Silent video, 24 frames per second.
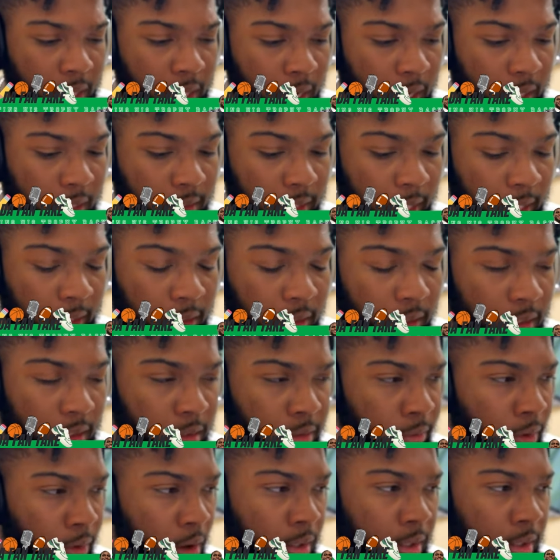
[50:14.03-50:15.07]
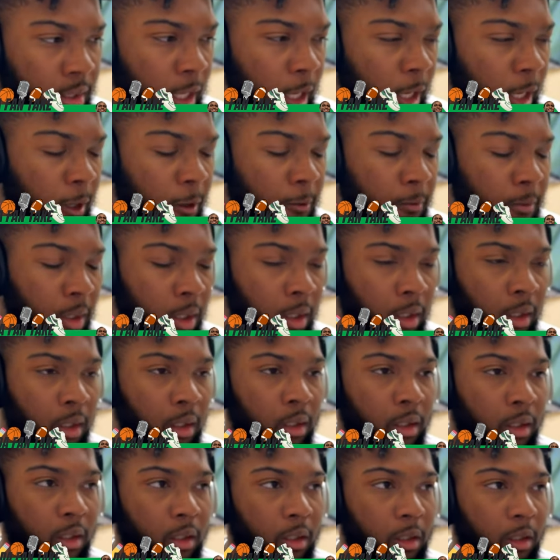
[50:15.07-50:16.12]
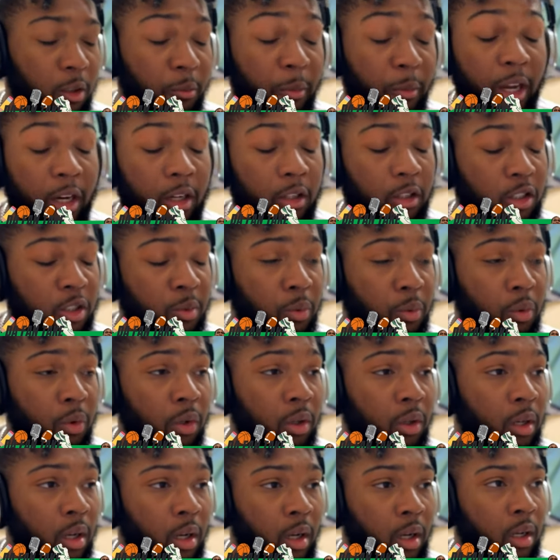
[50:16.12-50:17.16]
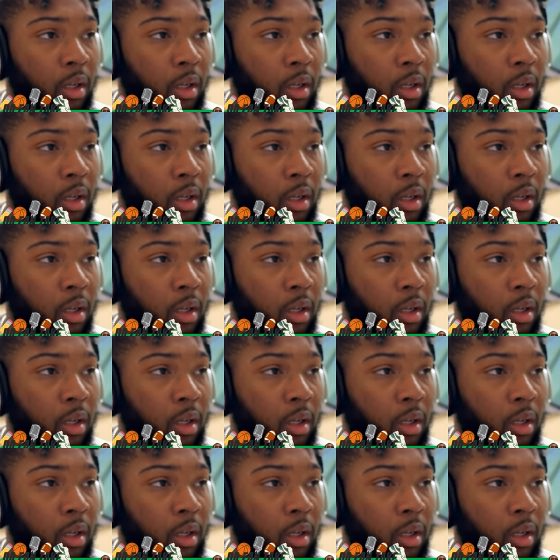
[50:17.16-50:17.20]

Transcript: college athletes of all time, uh, no matter the sport.